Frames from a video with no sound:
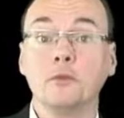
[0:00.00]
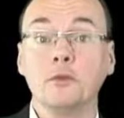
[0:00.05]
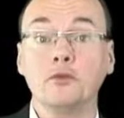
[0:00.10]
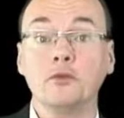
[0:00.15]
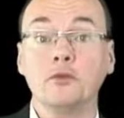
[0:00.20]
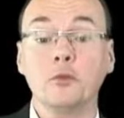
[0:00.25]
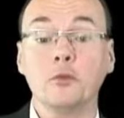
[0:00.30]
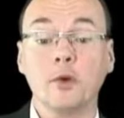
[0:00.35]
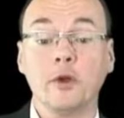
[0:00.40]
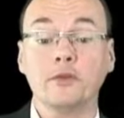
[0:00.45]

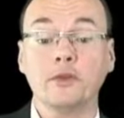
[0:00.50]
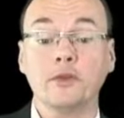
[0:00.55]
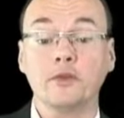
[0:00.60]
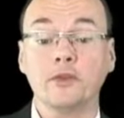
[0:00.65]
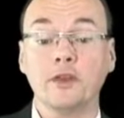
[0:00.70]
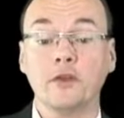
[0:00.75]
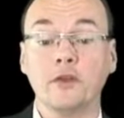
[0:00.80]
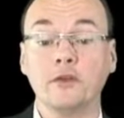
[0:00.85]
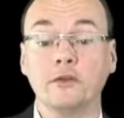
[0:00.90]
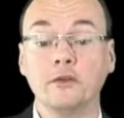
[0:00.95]
dual process
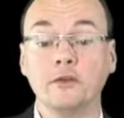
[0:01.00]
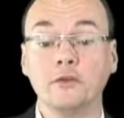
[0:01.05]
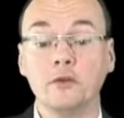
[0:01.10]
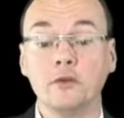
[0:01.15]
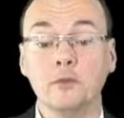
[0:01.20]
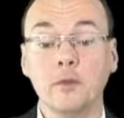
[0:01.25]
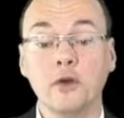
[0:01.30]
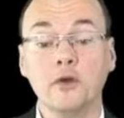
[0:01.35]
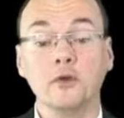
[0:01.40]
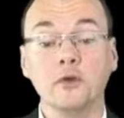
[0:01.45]
theories of
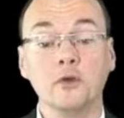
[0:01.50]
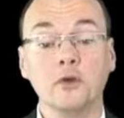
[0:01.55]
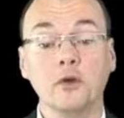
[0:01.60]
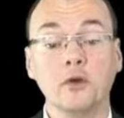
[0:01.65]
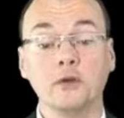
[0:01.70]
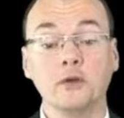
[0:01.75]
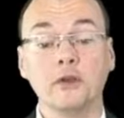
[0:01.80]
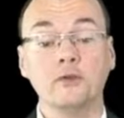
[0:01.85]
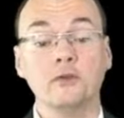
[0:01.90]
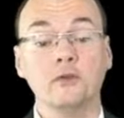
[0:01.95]
numerical
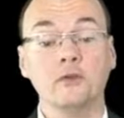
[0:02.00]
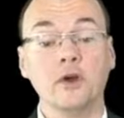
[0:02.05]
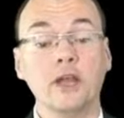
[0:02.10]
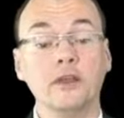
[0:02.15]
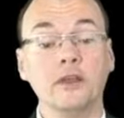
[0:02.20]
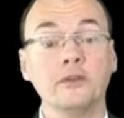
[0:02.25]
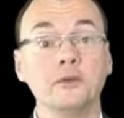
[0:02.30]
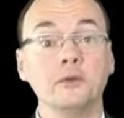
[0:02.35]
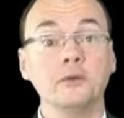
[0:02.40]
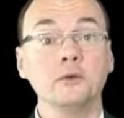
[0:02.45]
cognition or
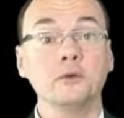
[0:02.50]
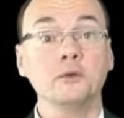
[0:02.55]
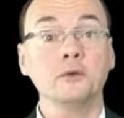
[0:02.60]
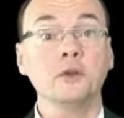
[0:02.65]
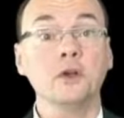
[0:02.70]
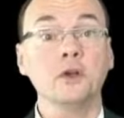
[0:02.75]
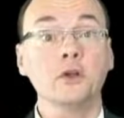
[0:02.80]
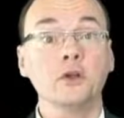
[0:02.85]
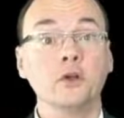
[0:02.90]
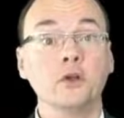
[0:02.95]
ethical
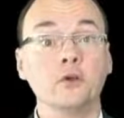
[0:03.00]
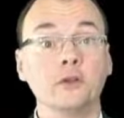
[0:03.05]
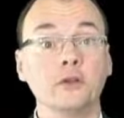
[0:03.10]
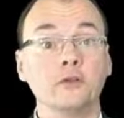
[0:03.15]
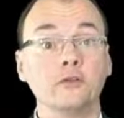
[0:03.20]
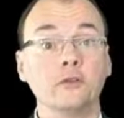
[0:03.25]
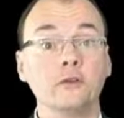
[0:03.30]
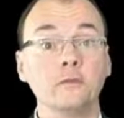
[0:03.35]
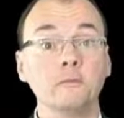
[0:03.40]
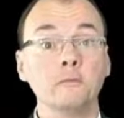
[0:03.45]

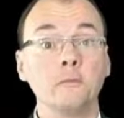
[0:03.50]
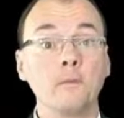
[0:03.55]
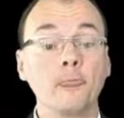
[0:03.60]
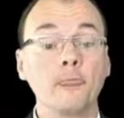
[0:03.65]
cognition.